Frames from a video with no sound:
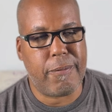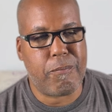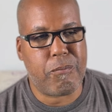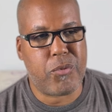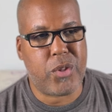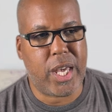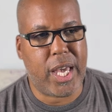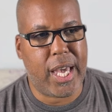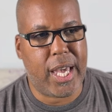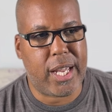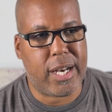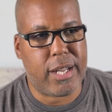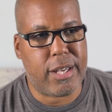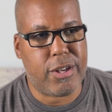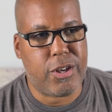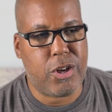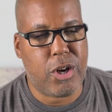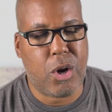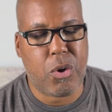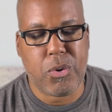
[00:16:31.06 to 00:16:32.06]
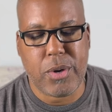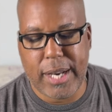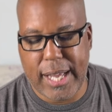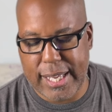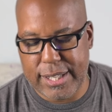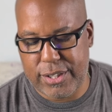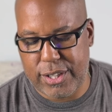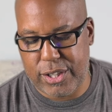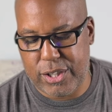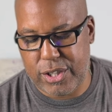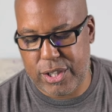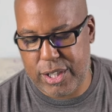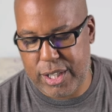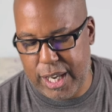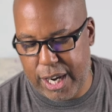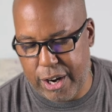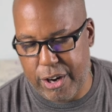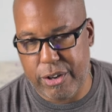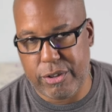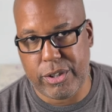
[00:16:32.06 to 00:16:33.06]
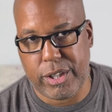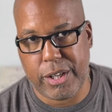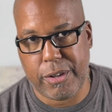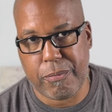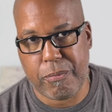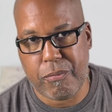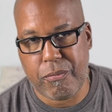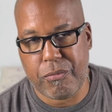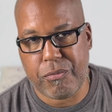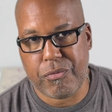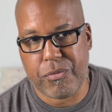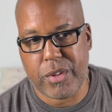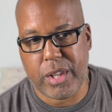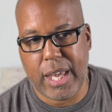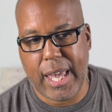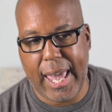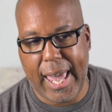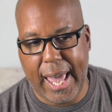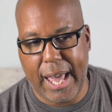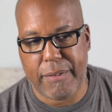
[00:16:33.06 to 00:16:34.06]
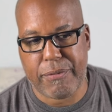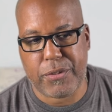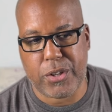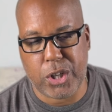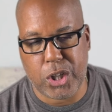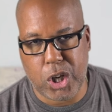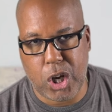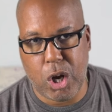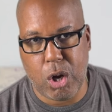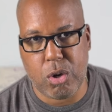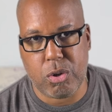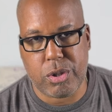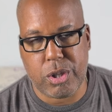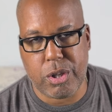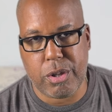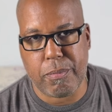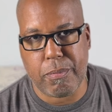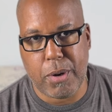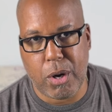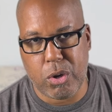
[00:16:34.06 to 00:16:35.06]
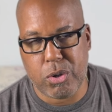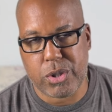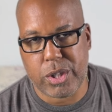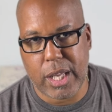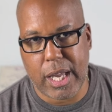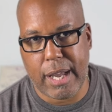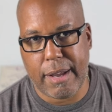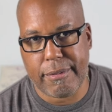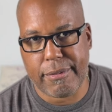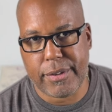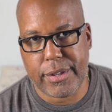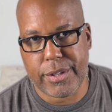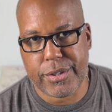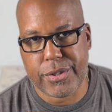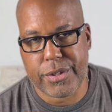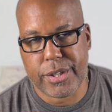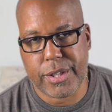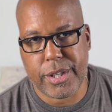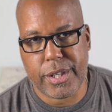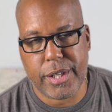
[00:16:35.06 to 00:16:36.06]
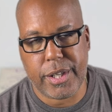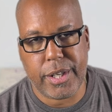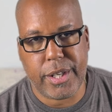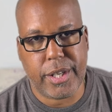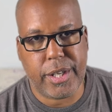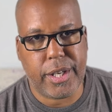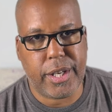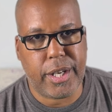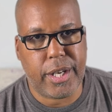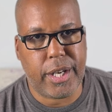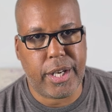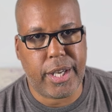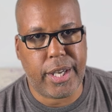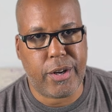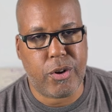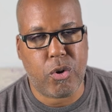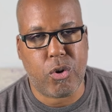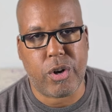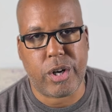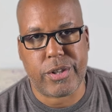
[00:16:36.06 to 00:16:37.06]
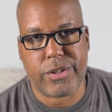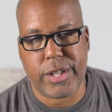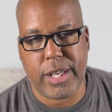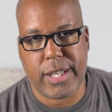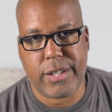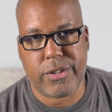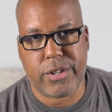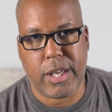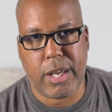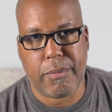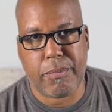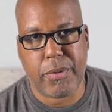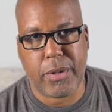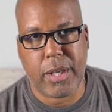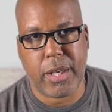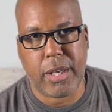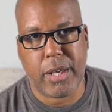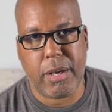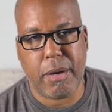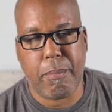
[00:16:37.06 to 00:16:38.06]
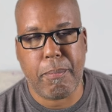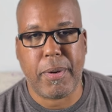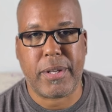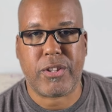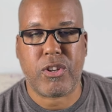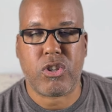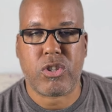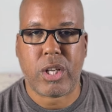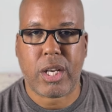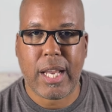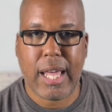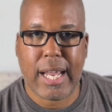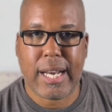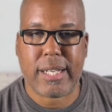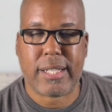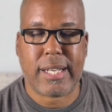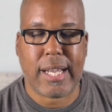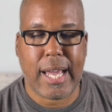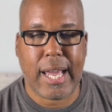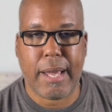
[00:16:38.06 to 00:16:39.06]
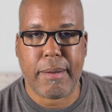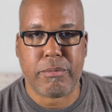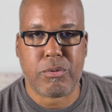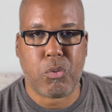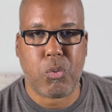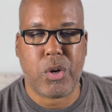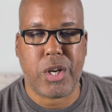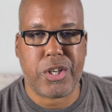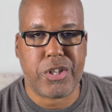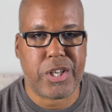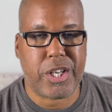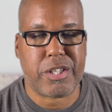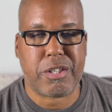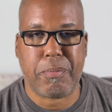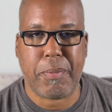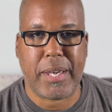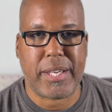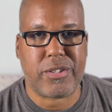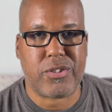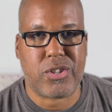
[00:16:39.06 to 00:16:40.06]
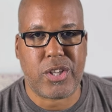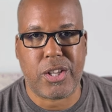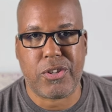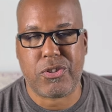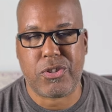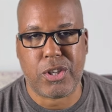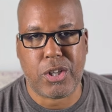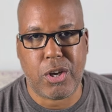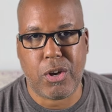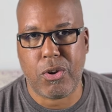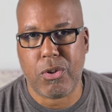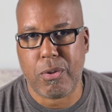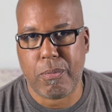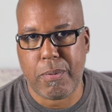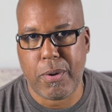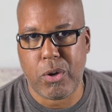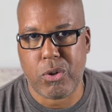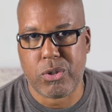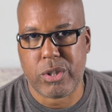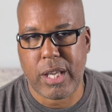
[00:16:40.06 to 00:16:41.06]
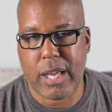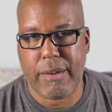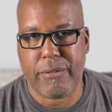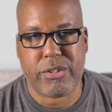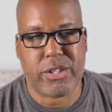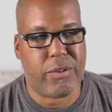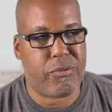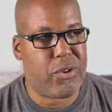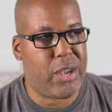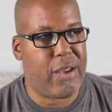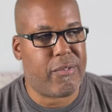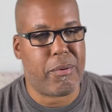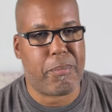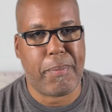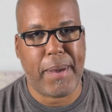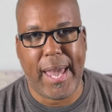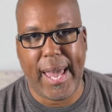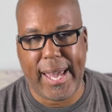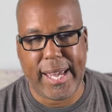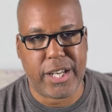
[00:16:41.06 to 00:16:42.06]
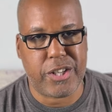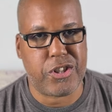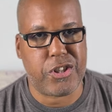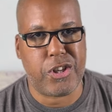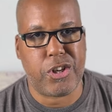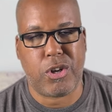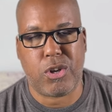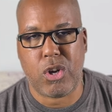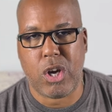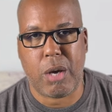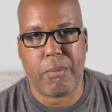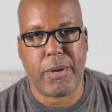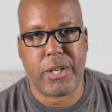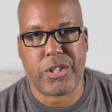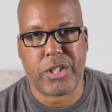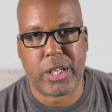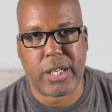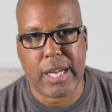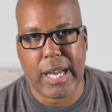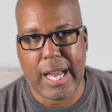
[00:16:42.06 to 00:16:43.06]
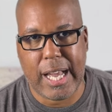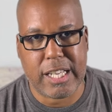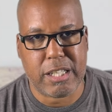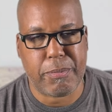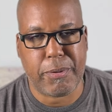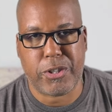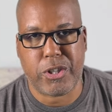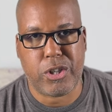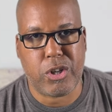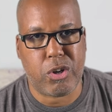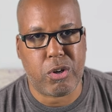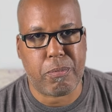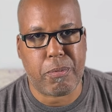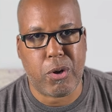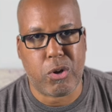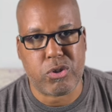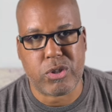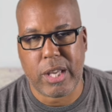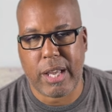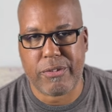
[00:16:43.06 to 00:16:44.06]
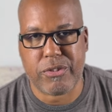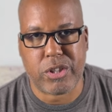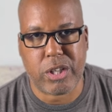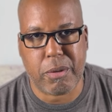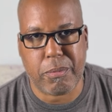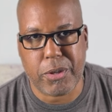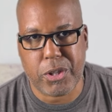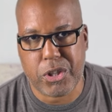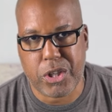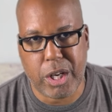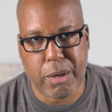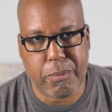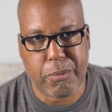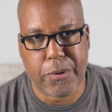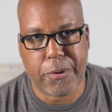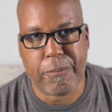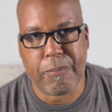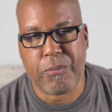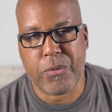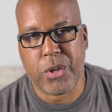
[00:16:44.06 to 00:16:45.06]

that you don't necessarily have to go to the post office in order to send something. But there's a lot of times when it just makes sense to go to the post office. If you have a package and you don't know how much it costs, but you know the post office is going to be cheaper.